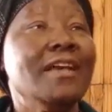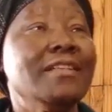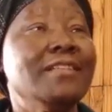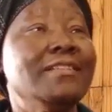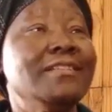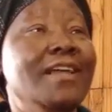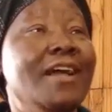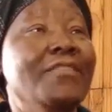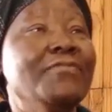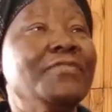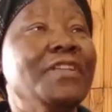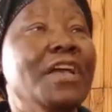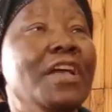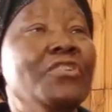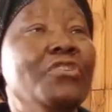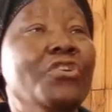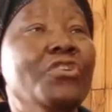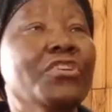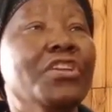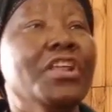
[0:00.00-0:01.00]
that after
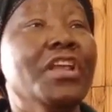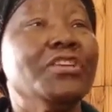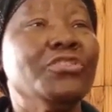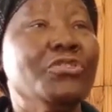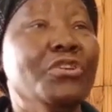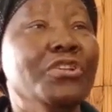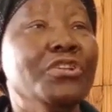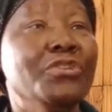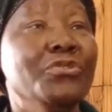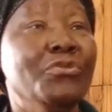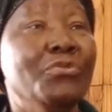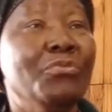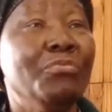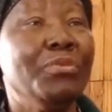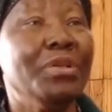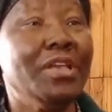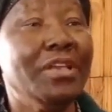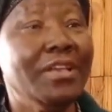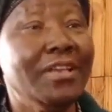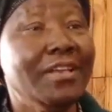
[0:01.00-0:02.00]
inauguration, you'll
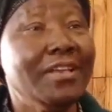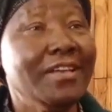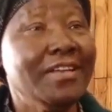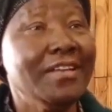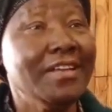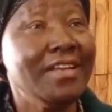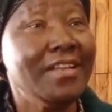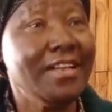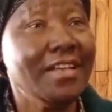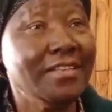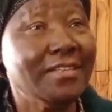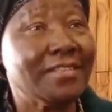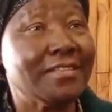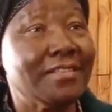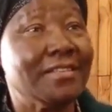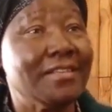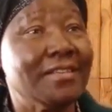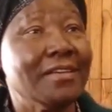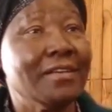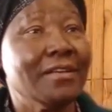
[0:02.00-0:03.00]
be
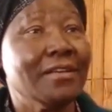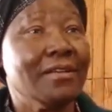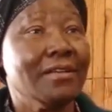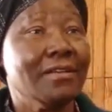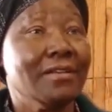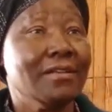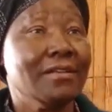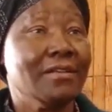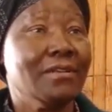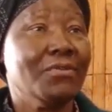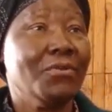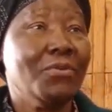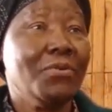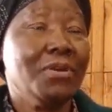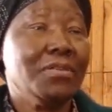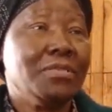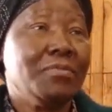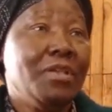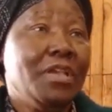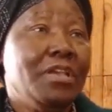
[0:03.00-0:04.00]
released. Who
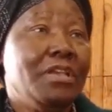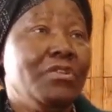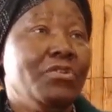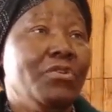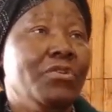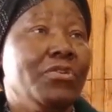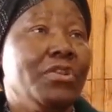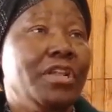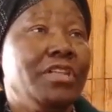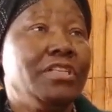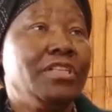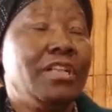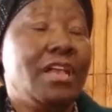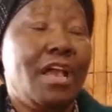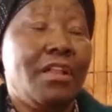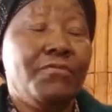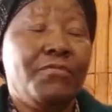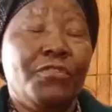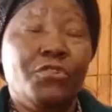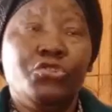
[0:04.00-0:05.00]
was being inaugurated?
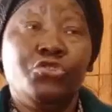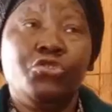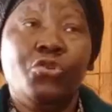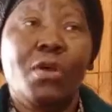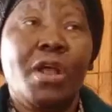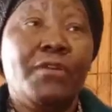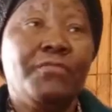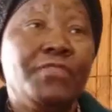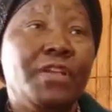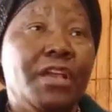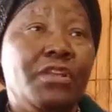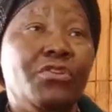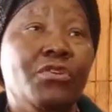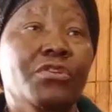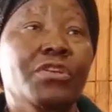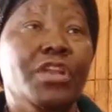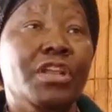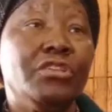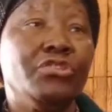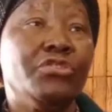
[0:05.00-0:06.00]
And for sure, after
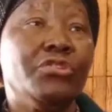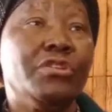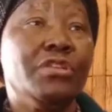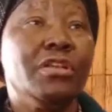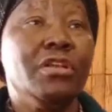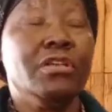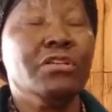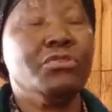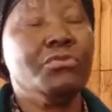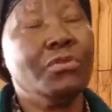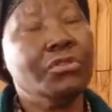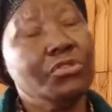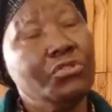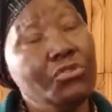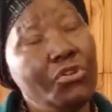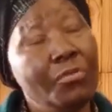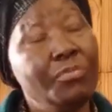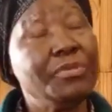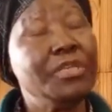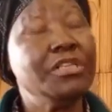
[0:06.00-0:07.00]
inauguration, she
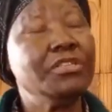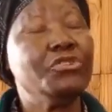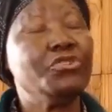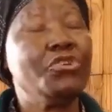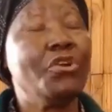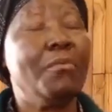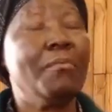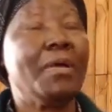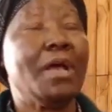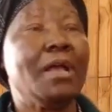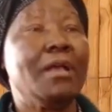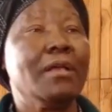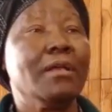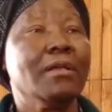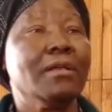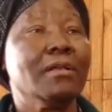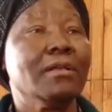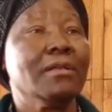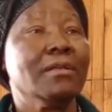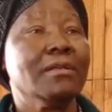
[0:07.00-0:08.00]
was dropped in Choma.
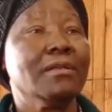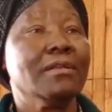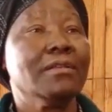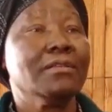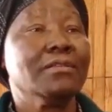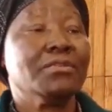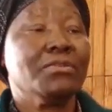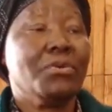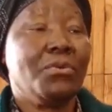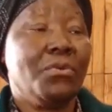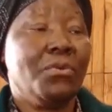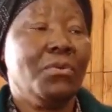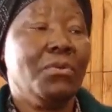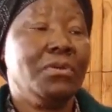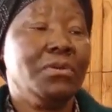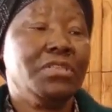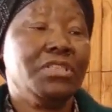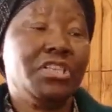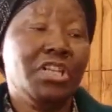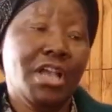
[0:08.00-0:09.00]

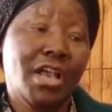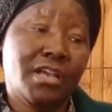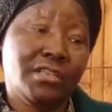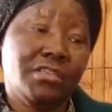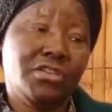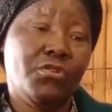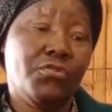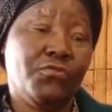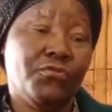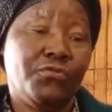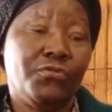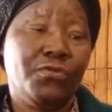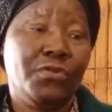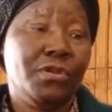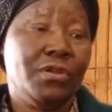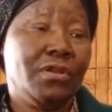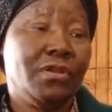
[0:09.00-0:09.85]
So she herself,